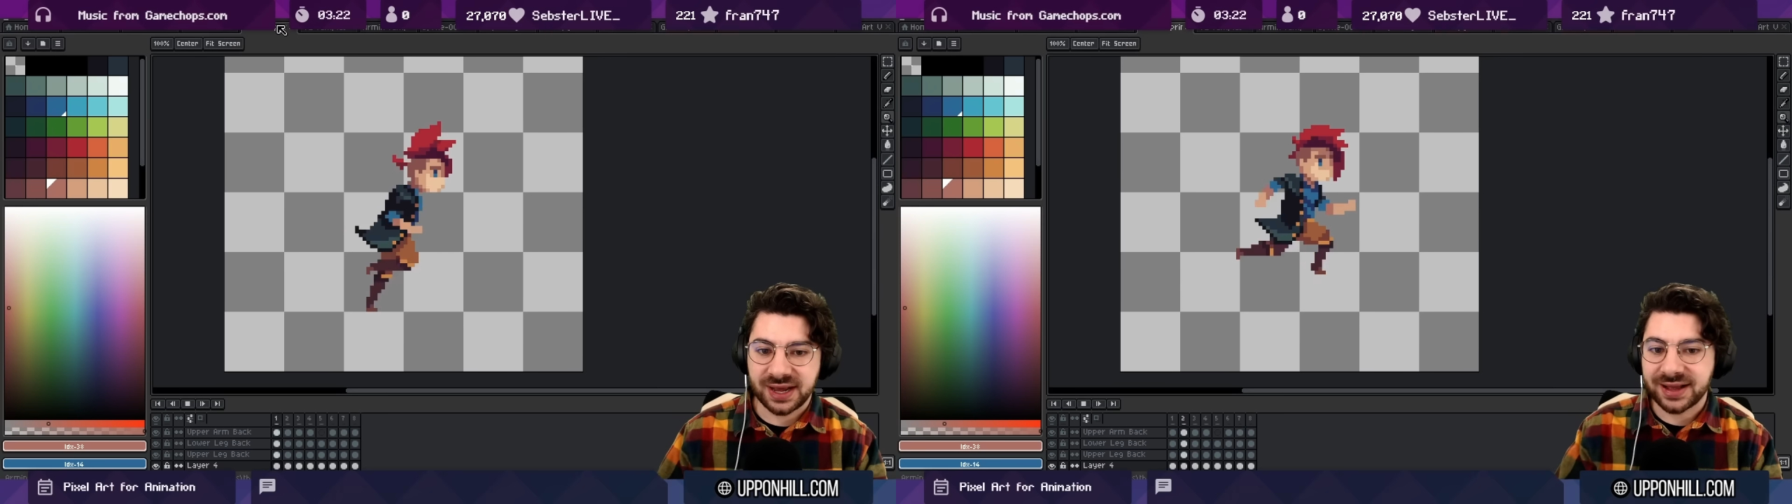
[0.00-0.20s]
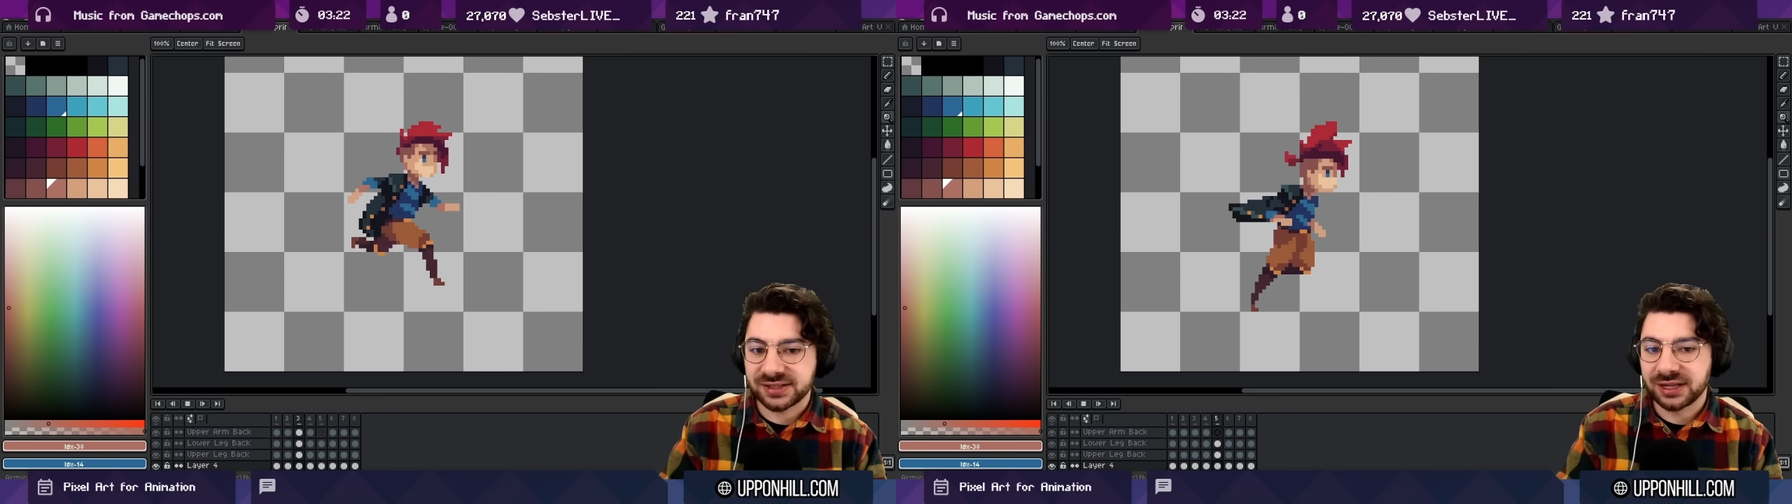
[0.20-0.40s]

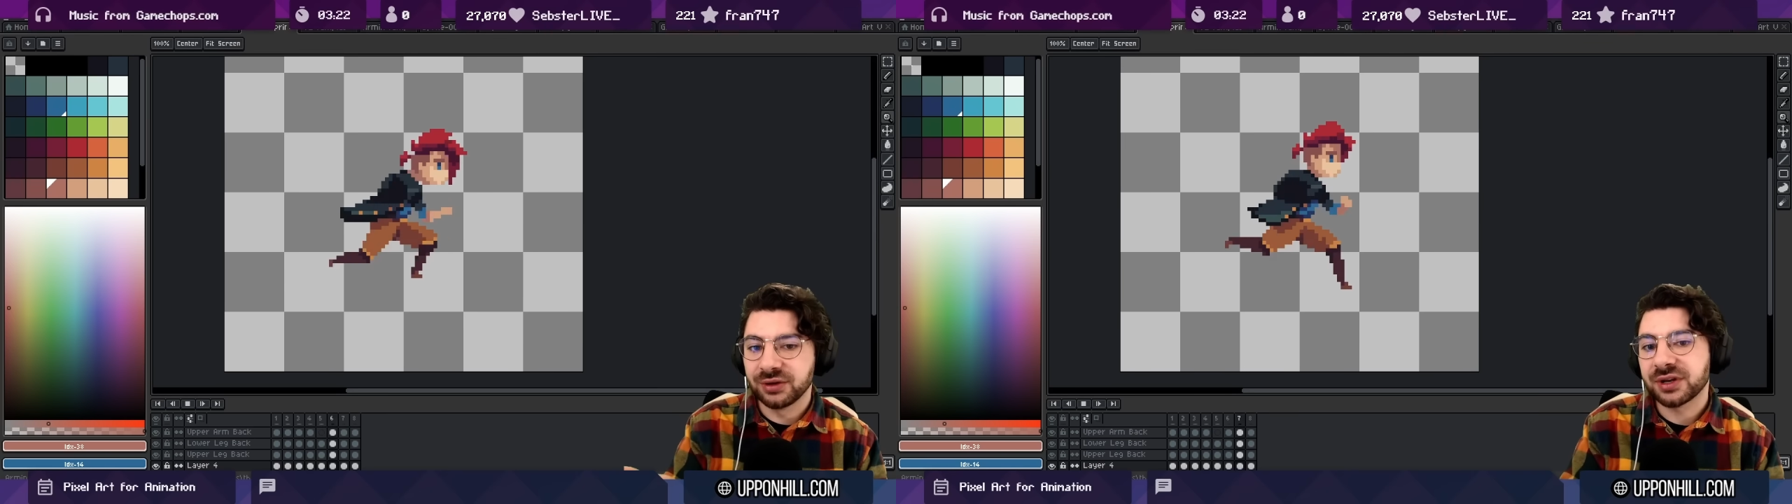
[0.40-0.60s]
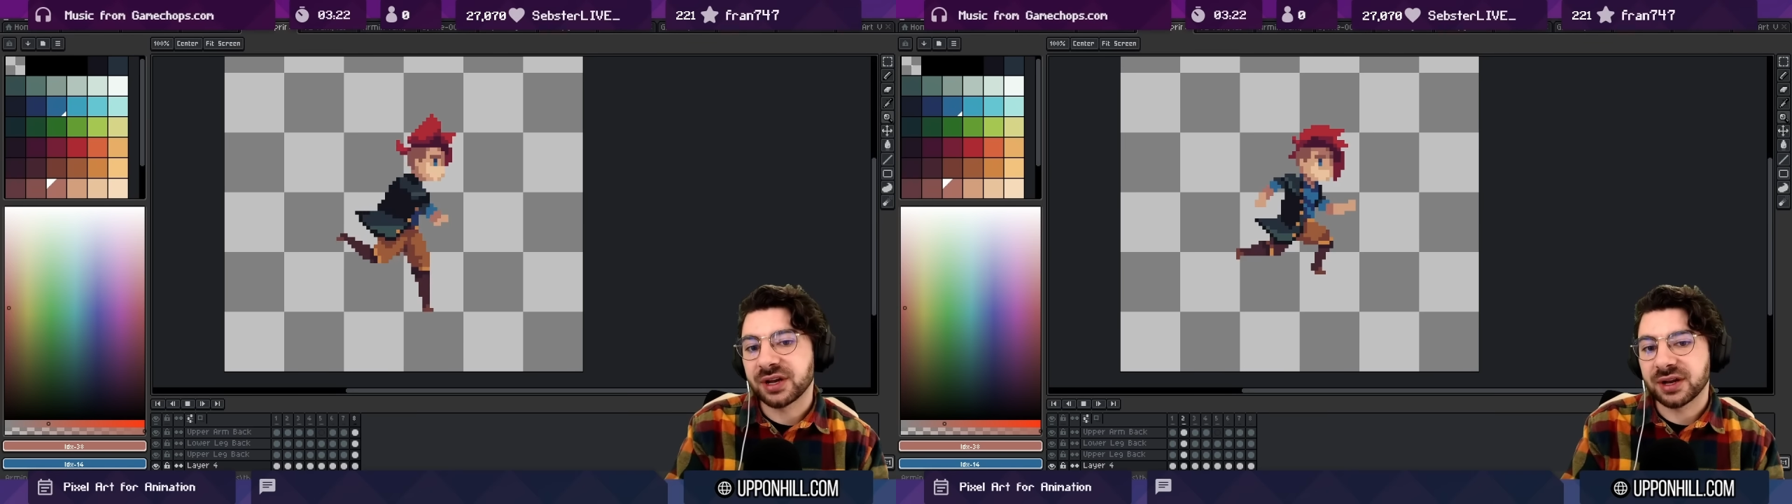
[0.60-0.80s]
as i
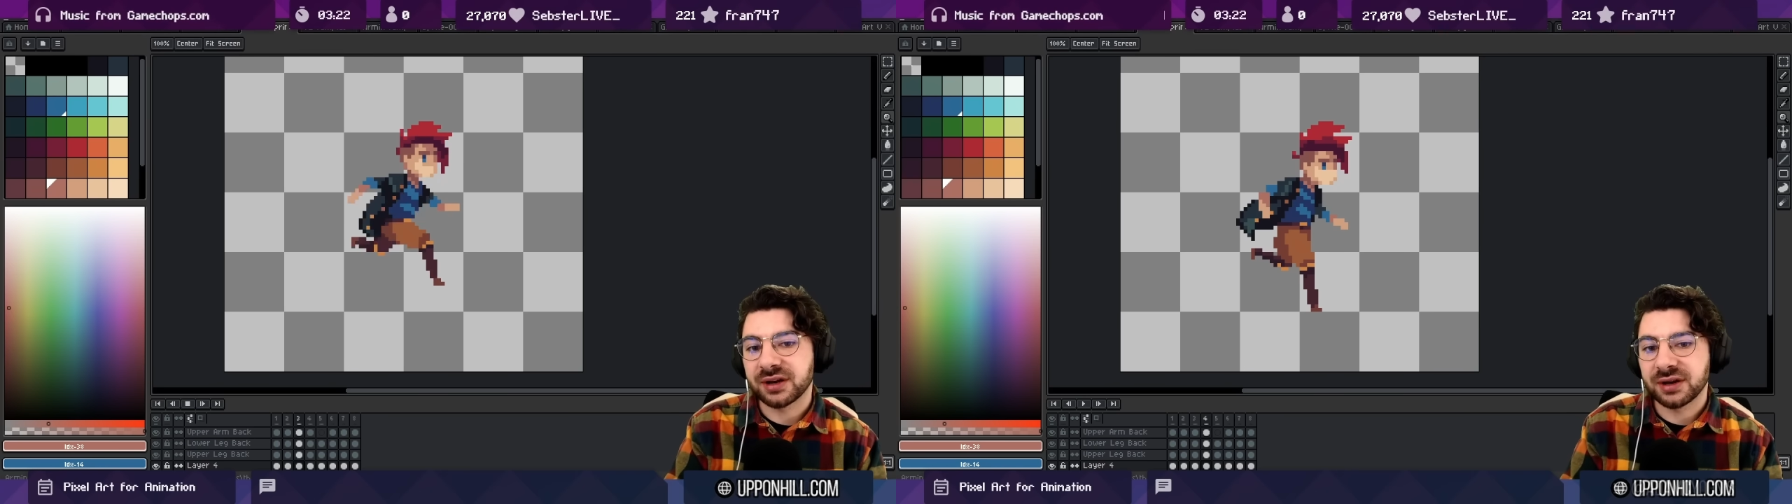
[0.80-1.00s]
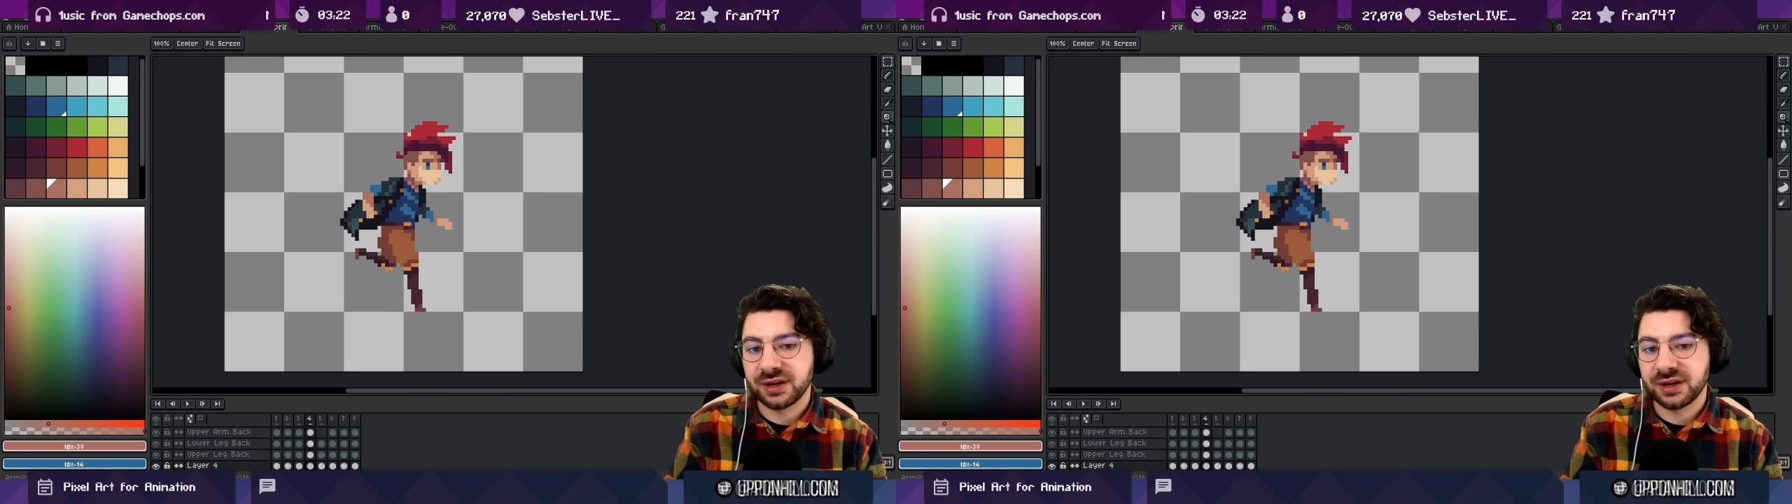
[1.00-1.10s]
look at it